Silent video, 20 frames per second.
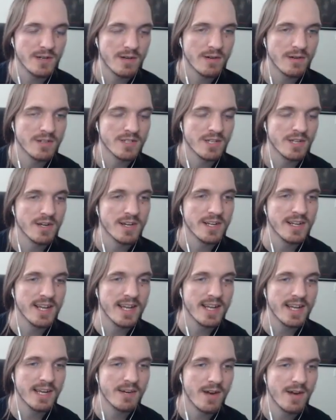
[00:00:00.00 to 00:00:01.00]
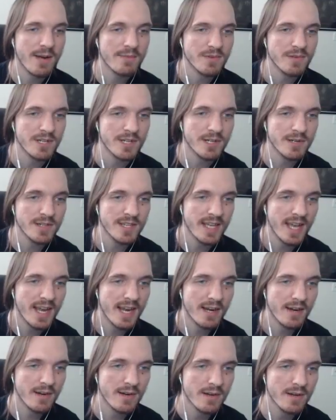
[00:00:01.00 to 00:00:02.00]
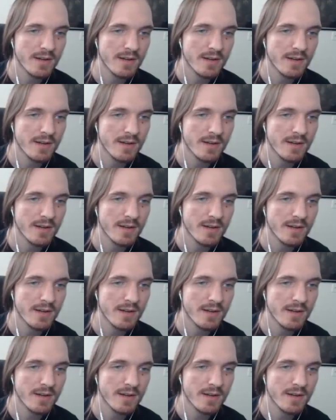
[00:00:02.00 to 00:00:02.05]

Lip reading: Or sorry, you can't get grabbed while you're in the air,